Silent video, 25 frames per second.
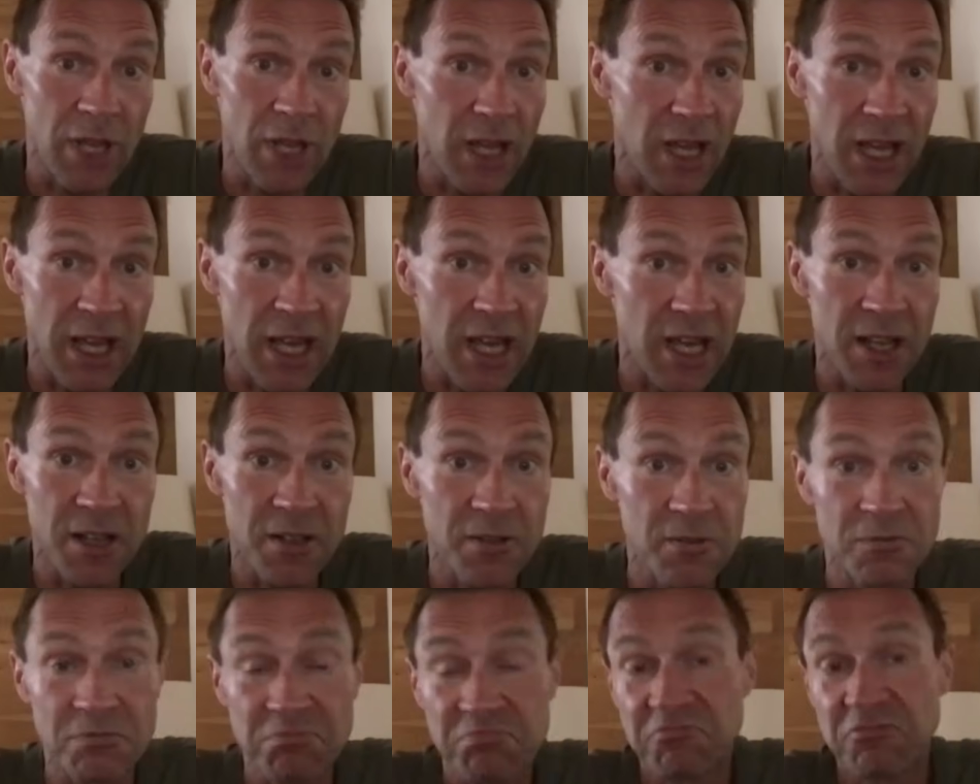
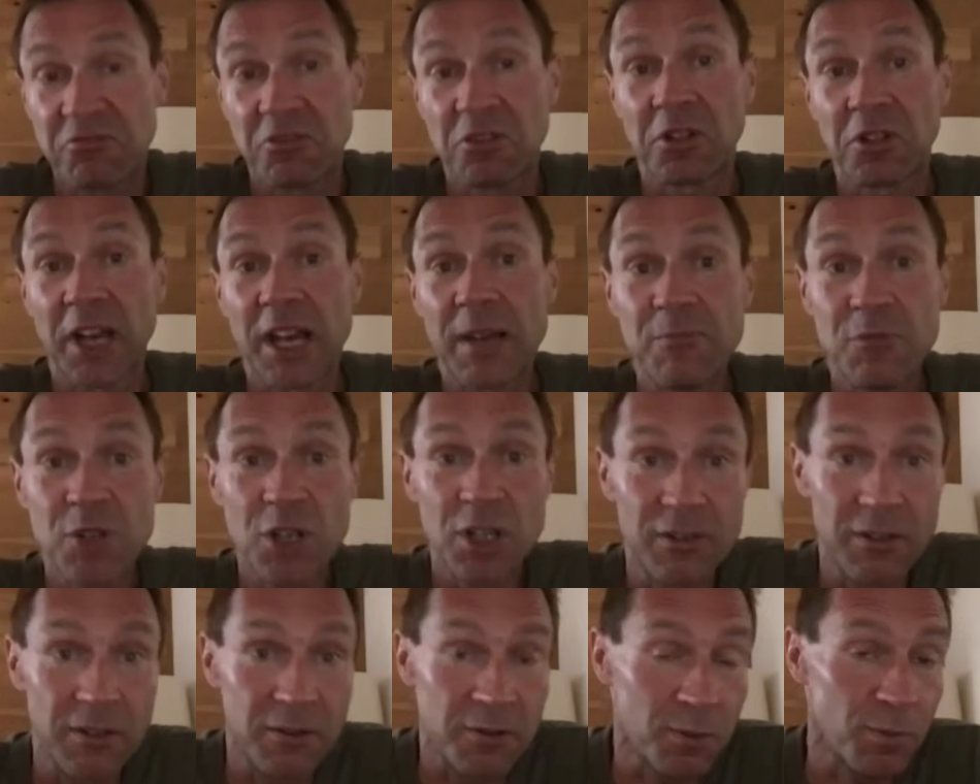And for
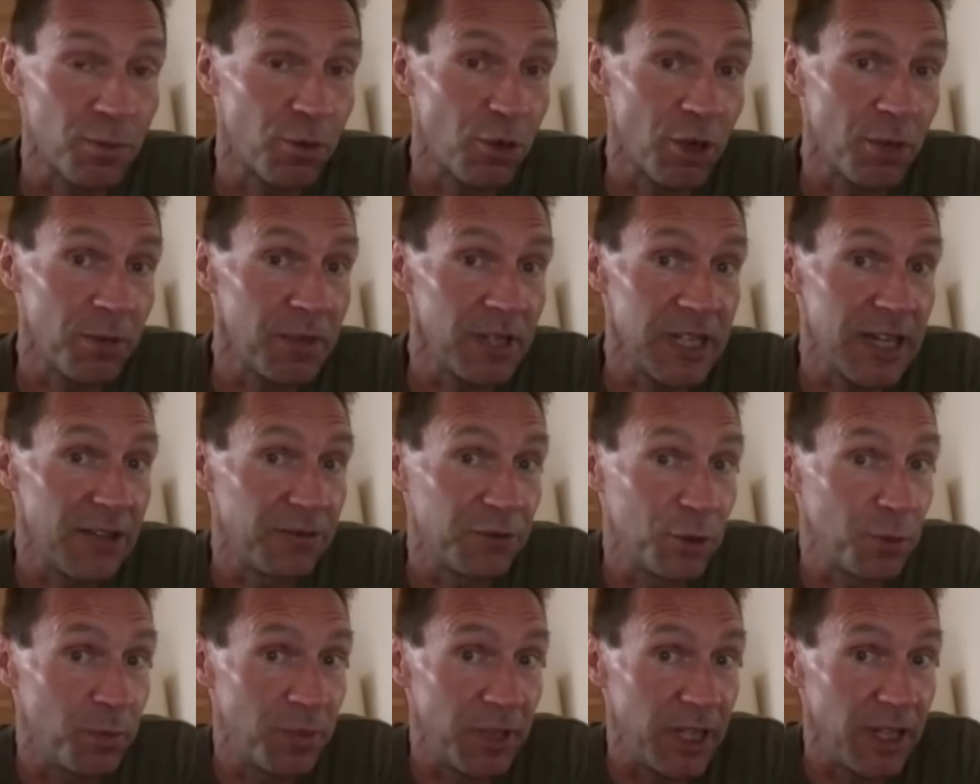Remco, we would probably have
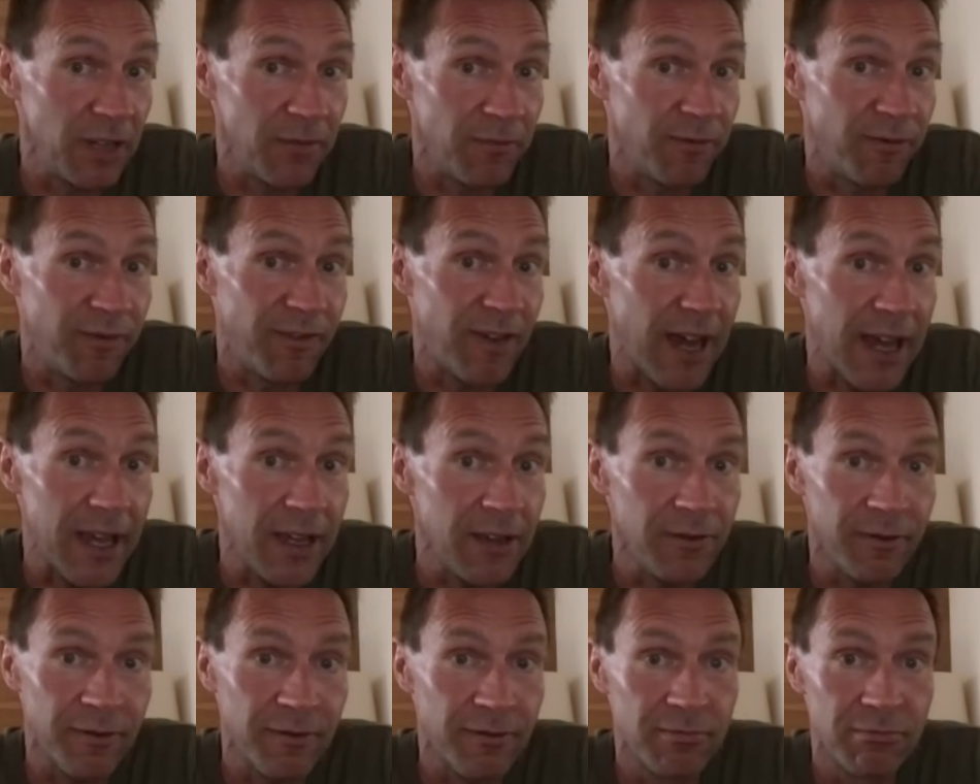to pay
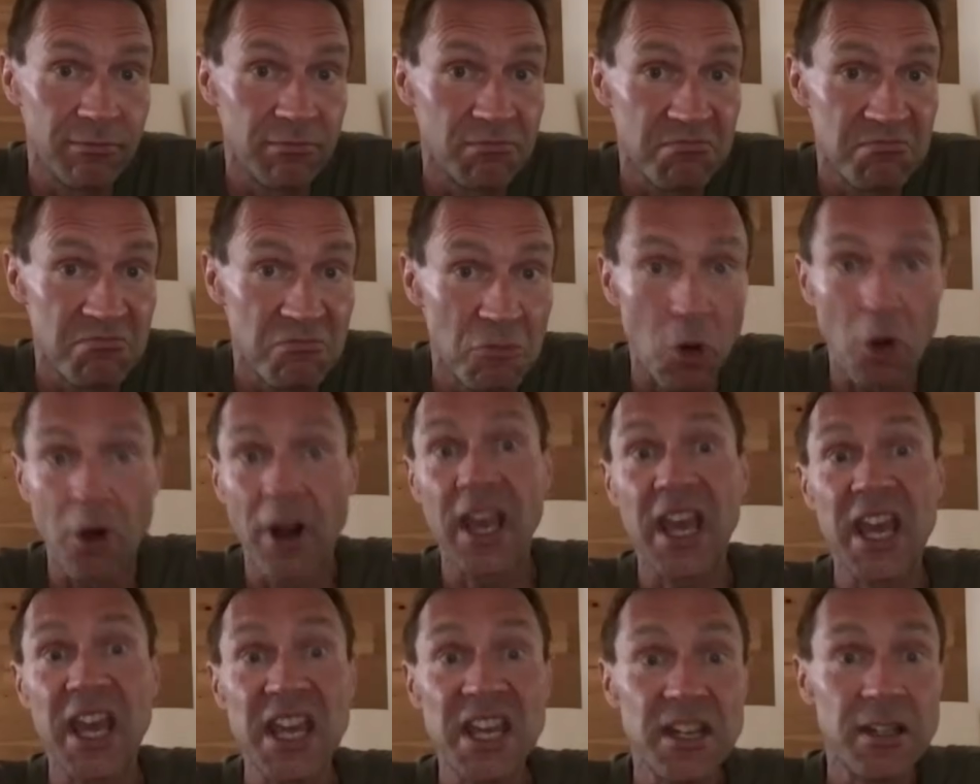5 or
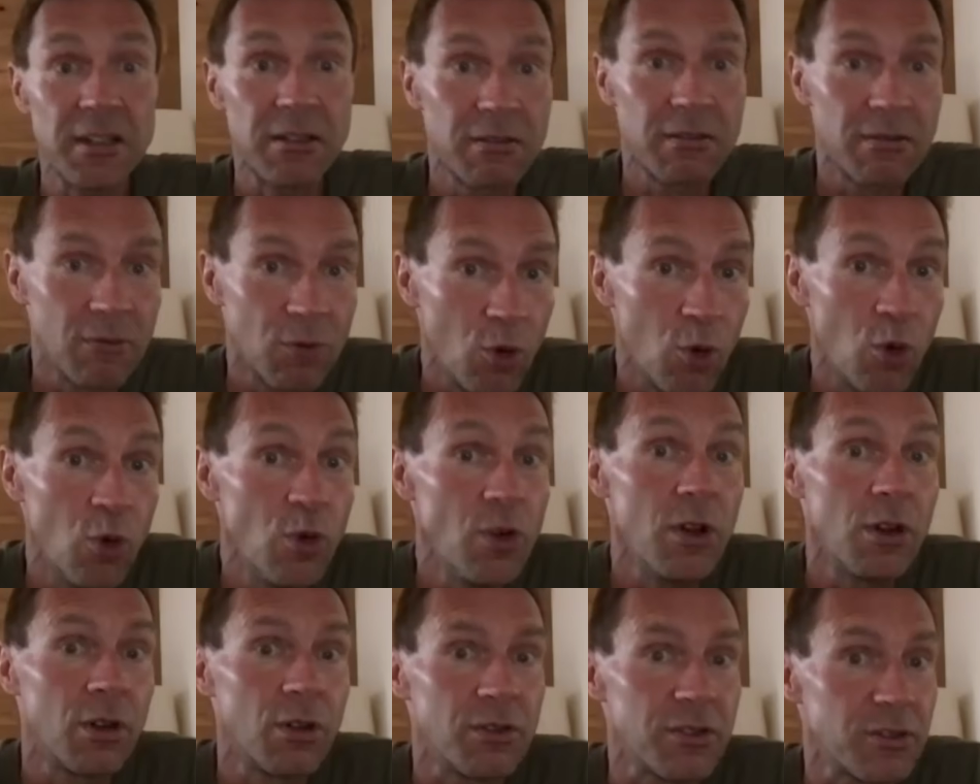8,
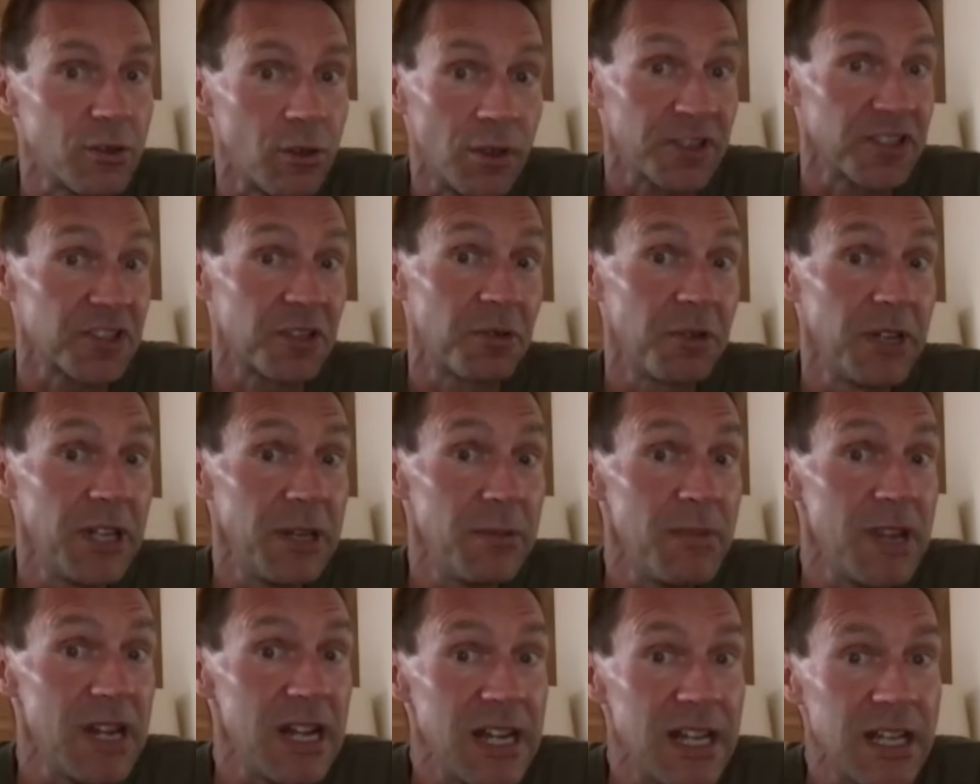who knows, or
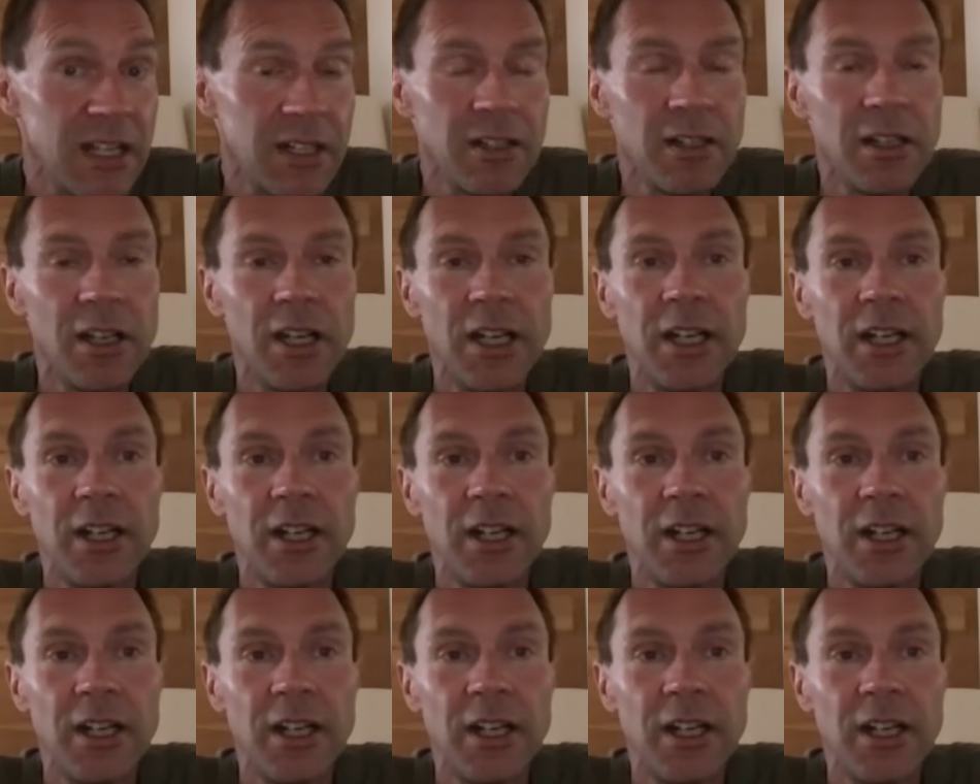3 million.